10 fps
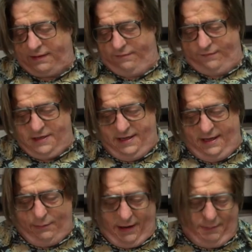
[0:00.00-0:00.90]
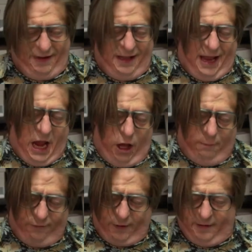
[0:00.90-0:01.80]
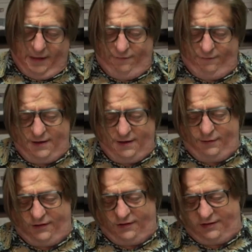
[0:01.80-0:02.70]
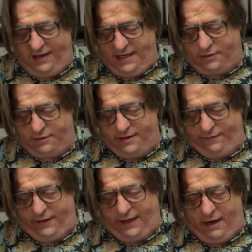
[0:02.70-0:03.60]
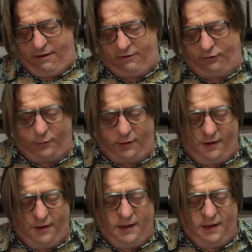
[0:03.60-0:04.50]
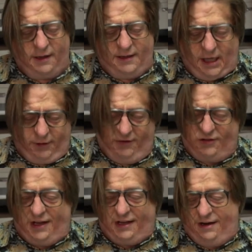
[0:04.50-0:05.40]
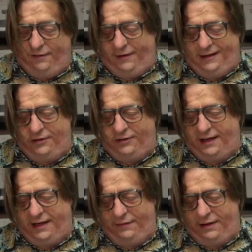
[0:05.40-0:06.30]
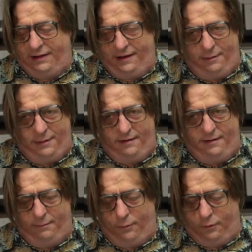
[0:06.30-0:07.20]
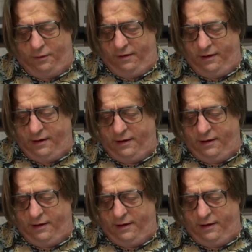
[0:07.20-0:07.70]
for it would be helpful if different scenes or different characters were colored slightly differently, just to give a little bit more